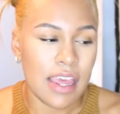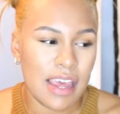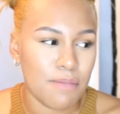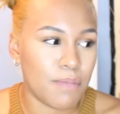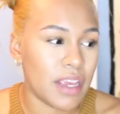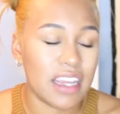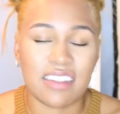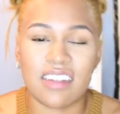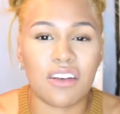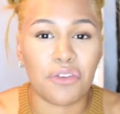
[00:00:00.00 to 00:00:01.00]
and B,
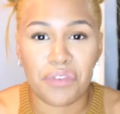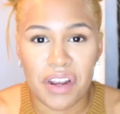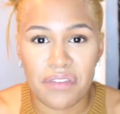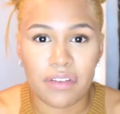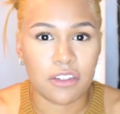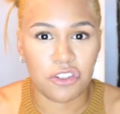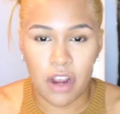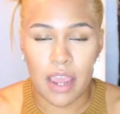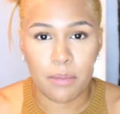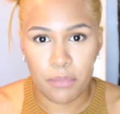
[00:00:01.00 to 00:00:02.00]
it didn't already feel
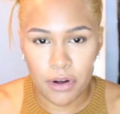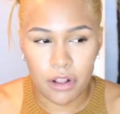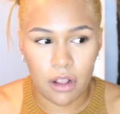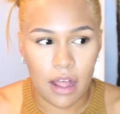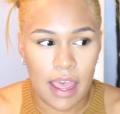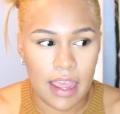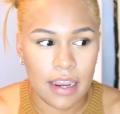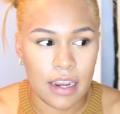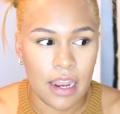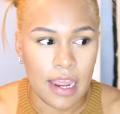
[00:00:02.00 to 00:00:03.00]
dry and brittle.
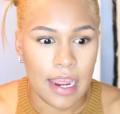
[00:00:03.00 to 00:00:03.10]
And